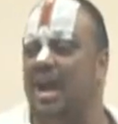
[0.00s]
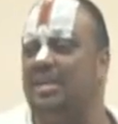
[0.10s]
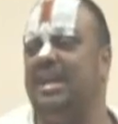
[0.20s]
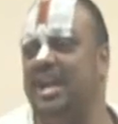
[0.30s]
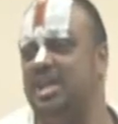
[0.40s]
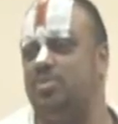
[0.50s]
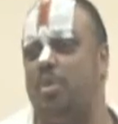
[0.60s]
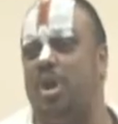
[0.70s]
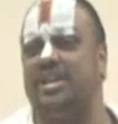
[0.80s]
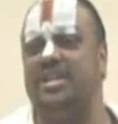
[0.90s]
Third thing
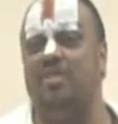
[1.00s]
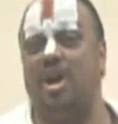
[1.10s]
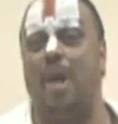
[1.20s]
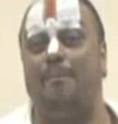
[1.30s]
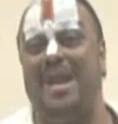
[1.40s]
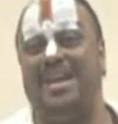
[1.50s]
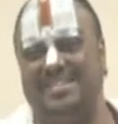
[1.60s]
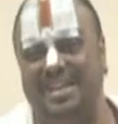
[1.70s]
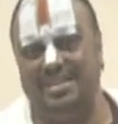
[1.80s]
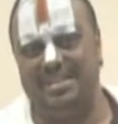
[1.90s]
is productive or
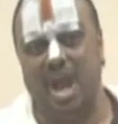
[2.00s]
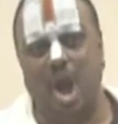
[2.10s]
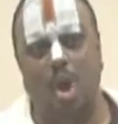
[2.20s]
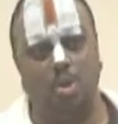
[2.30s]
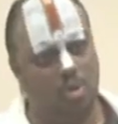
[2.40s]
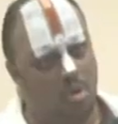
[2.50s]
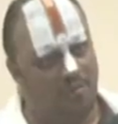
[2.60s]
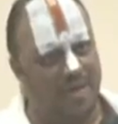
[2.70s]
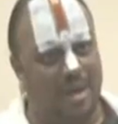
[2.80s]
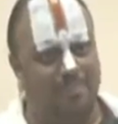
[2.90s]
applied skills, how
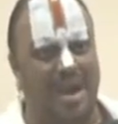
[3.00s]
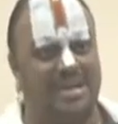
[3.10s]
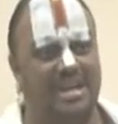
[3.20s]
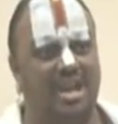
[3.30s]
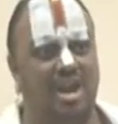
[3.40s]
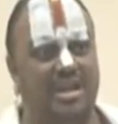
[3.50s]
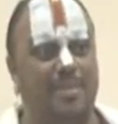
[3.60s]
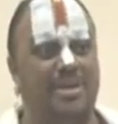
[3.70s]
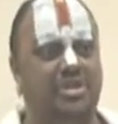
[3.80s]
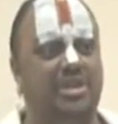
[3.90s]
to go for practical
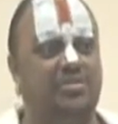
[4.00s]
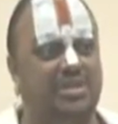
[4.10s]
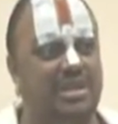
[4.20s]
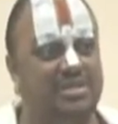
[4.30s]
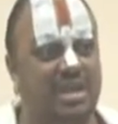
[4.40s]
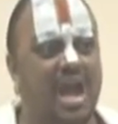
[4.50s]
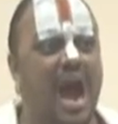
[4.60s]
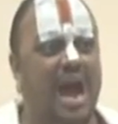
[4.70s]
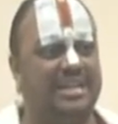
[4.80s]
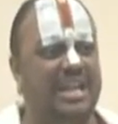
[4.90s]
or demonstrative skills.
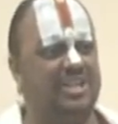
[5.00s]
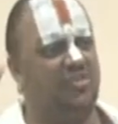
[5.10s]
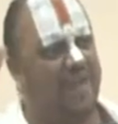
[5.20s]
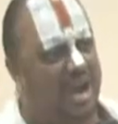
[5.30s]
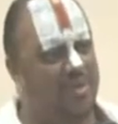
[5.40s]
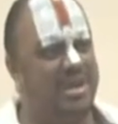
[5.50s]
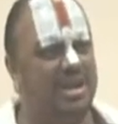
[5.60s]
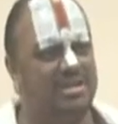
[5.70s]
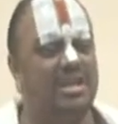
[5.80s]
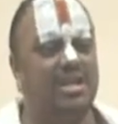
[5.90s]
At least
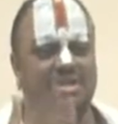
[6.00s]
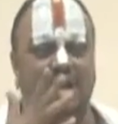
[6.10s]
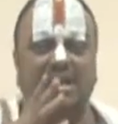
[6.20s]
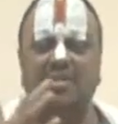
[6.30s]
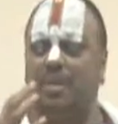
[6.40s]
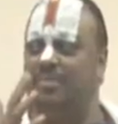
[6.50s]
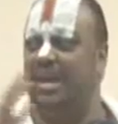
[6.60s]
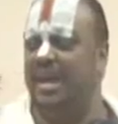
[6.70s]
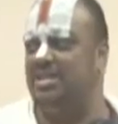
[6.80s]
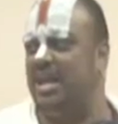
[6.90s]
5 years, starting
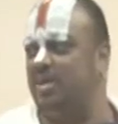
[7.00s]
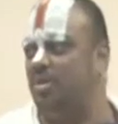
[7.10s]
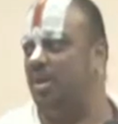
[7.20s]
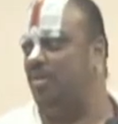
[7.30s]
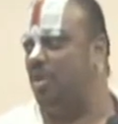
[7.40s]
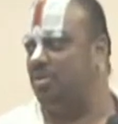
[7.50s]
from the age, I told